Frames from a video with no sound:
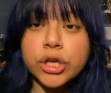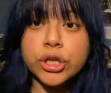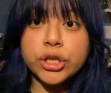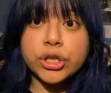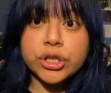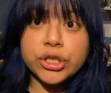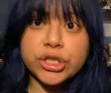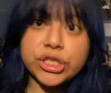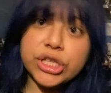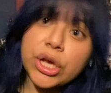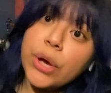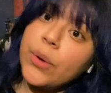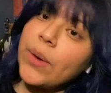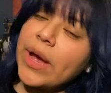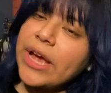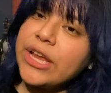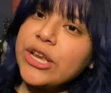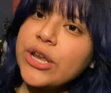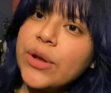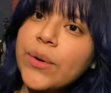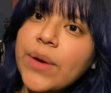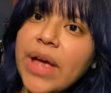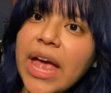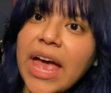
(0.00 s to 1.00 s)
So I
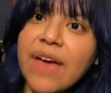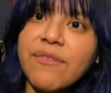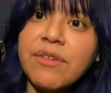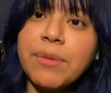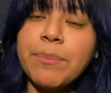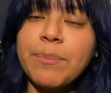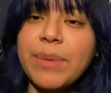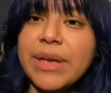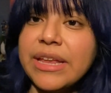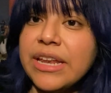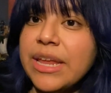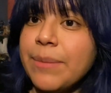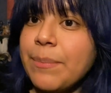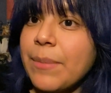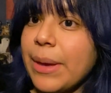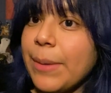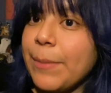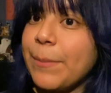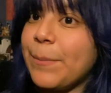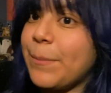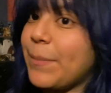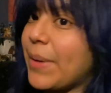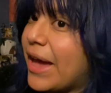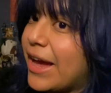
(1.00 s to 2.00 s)
know I haven't been in my
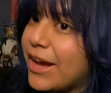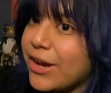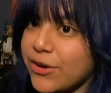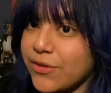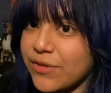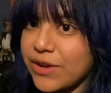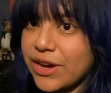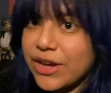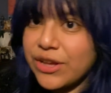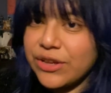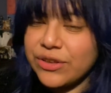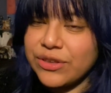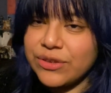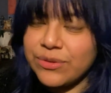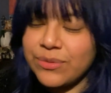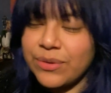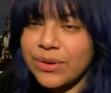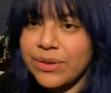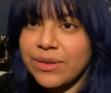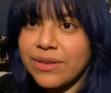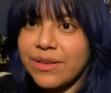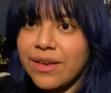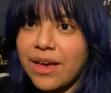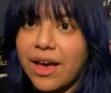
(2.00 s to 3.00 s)
background
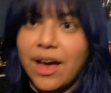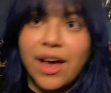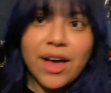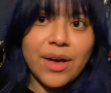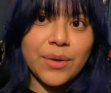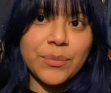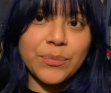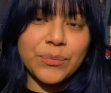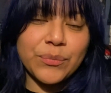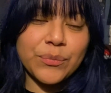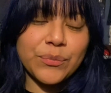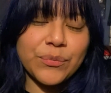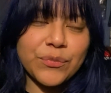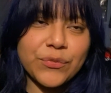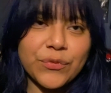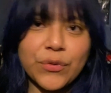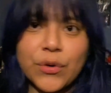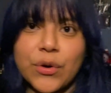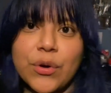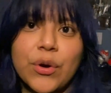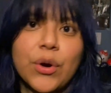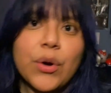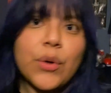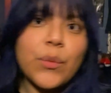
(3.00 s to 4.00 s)
um,
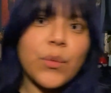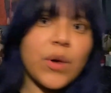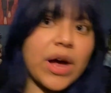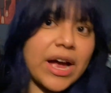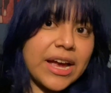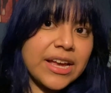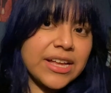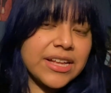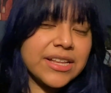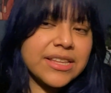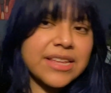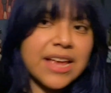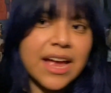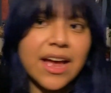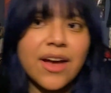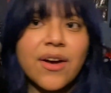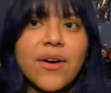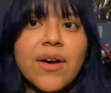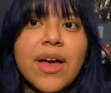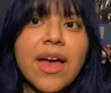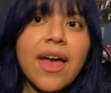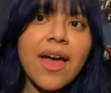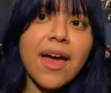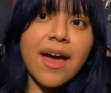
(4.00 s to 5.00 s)
for a while
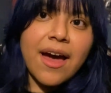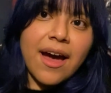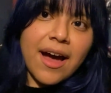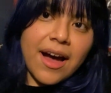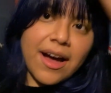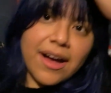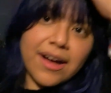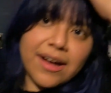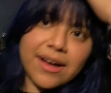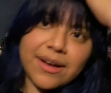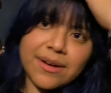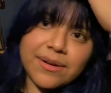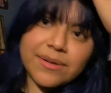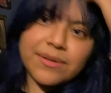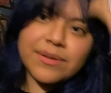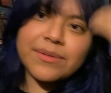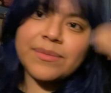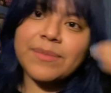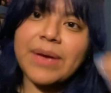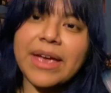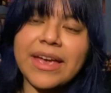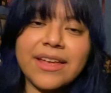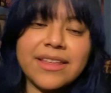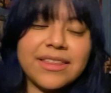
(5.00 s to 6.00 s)
now.
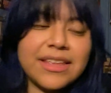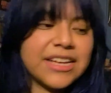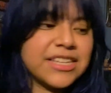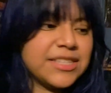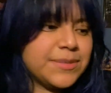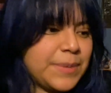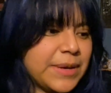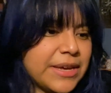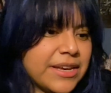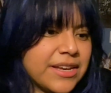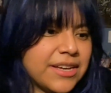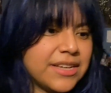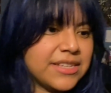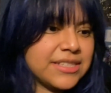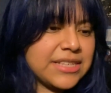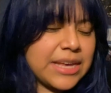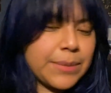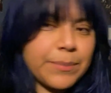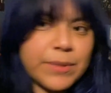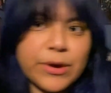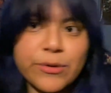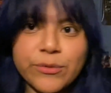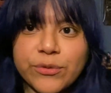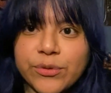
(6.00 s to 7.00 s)
Um, and that's because
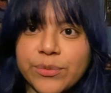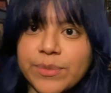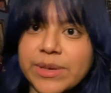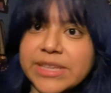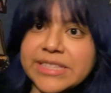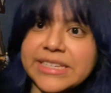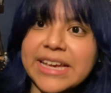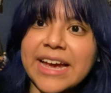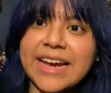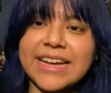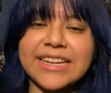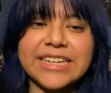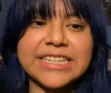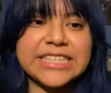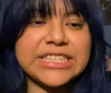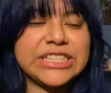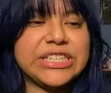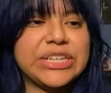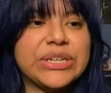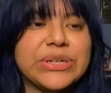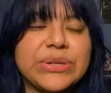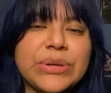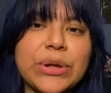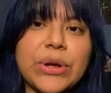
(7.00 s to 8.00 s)
like my room is kind of
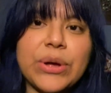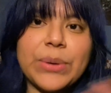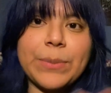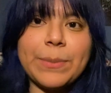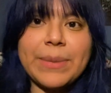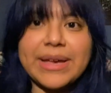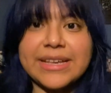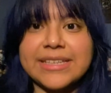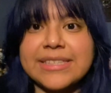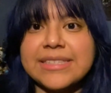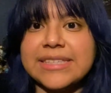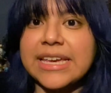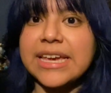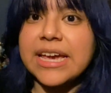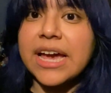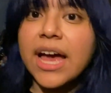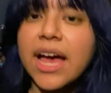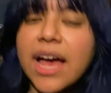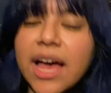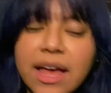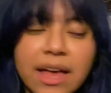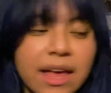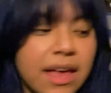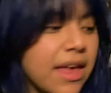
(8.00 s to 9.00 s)
still all messy
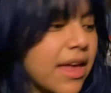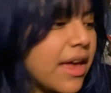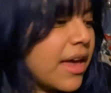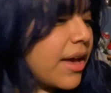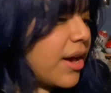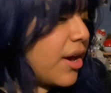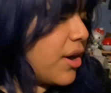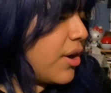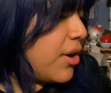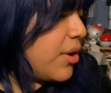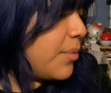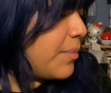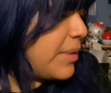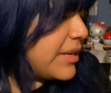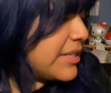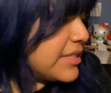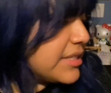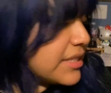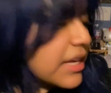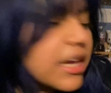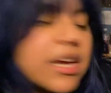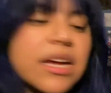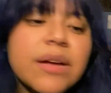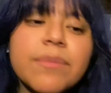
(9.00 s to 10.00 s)
all
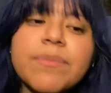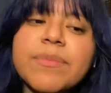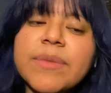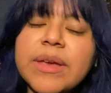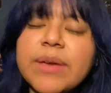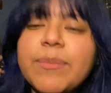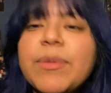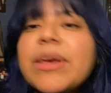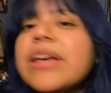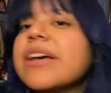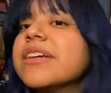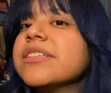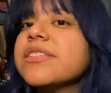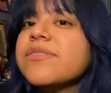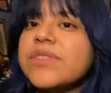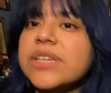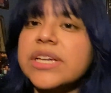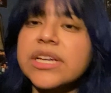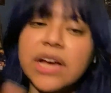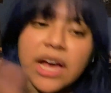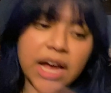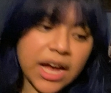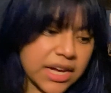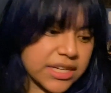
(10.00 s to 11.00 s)
messed up because of
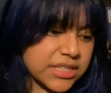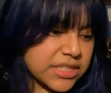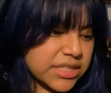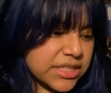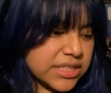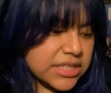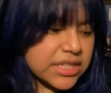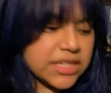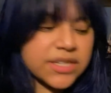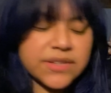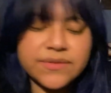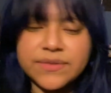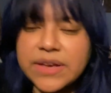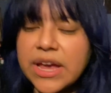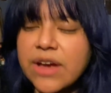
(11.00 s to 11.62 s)
the con stuff.